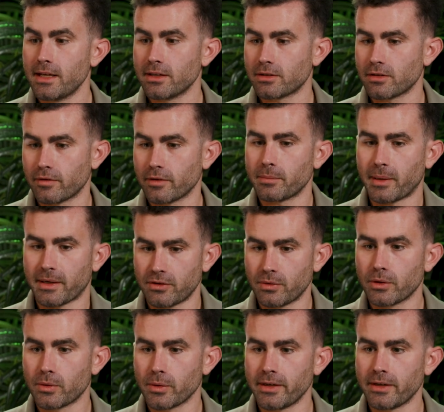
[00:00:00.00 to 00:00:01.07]
So for about 2
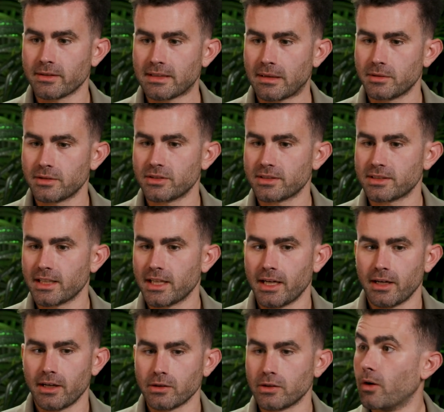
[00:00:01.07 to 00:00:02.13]
or 3 years, I was just
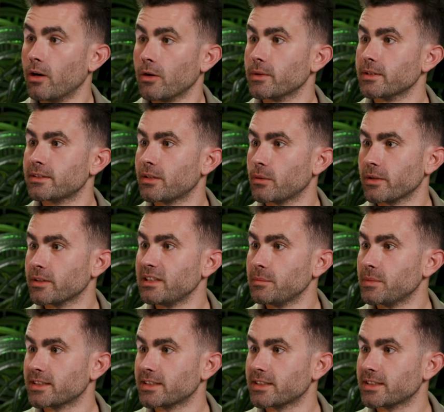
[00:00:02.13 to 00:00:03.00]
going to where seemed